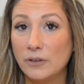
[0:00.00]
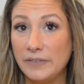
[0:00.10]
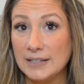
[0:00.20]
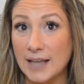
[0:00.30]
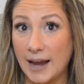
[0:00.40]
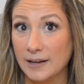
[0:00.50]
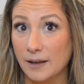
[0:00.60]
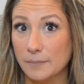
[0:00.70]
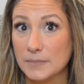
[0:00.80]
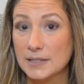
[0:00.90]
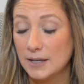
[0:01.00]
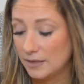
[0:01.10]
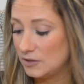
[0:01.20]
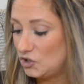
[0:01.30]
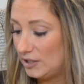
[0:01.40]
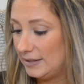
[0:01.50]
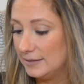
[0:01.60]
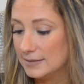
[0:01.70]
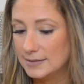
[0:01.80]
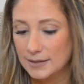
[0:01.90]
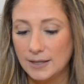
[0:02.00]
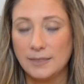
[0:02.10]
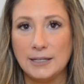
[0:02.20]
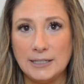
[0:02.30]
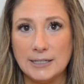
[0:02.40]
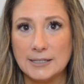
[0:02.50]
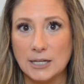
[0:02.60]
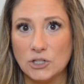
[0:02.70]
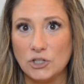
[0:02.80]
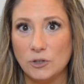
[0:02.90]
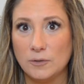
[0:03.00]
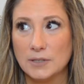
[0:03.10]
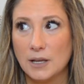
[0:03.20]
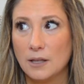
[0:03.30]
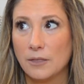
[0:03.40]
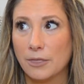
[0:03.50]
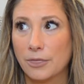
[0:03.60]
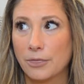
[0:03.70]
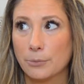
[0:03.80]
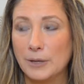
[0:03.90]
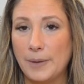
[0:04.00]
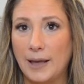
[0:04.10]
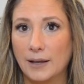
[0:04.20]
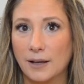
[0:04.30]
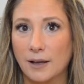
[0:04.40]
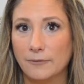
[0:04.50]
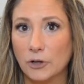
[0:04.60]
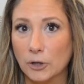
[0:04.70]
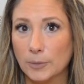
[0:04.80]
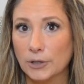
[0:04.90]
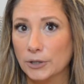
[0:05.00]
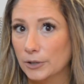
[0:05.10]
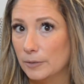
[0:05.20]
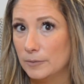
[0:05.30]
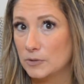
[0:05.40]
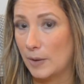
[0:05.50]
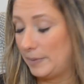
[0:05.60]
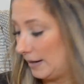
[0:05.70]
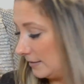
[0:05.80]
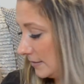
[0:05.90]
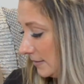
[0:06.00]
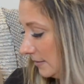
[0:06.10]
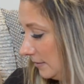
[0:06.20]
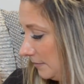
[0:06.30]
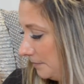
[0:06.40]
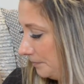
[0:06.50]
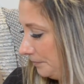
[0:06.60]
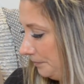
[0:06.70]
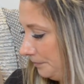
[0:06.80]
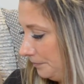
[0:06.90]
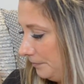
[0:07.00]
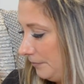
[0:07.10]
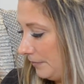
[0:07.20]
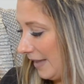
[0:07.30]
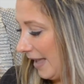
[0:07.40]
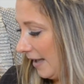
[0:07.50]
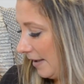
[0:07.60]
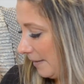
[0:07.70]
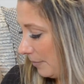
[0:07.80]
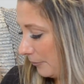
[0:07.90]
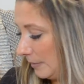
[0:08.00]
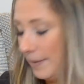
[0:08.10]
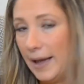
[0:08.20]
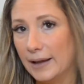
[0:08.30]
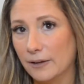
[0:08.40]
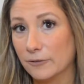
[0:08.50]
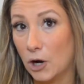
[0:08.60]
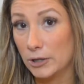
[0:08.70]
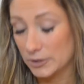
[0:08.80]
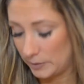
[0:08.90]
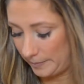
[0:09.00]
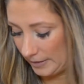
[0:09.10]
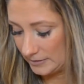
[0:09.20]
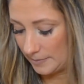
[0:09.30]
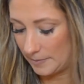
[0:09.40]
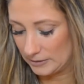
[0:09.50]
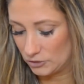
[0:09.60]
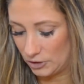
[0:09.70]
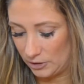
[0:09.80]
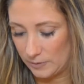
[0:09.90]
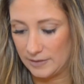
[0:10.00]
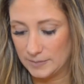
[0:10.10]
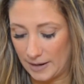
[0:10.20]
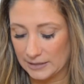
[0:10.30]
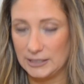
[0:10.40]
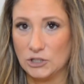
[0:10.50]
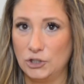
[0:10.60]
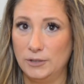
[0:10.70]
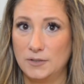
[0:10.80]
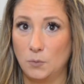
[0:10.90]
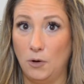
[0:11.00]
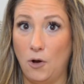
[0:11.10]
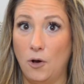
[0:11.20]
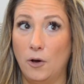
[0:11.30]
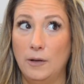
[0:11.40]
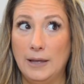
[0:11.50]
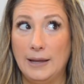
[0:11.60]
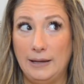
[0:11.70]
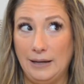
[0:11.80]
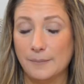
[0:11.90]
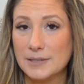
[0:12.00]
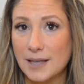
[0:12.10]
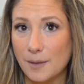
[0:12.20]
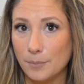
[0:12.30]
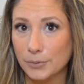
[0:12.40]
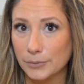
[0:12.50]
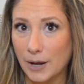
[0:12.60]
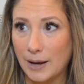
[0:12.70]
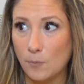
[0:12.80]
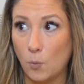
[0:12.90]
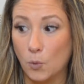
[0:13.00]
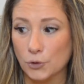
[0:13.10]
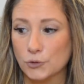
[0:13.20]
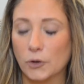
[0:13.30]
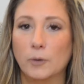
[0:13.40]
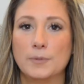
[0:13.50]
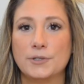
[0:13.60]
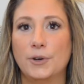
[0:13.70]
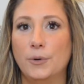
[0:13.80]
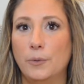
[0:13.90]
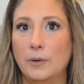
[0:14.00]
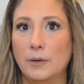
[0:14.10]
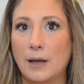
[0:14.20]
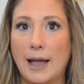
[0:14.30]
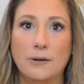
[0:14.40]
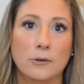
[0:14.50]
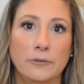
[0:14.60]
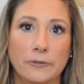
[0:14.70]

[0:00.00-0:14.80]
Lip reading: of these items, the jeans, the Adidas tennis shoes, the 3-pack of Gerber Sweatpants, the 3-pack of Carter sweatpants I'm about to show you in this pack of t-shirts were all Amazon Prime wardrobe. So I don't know if you're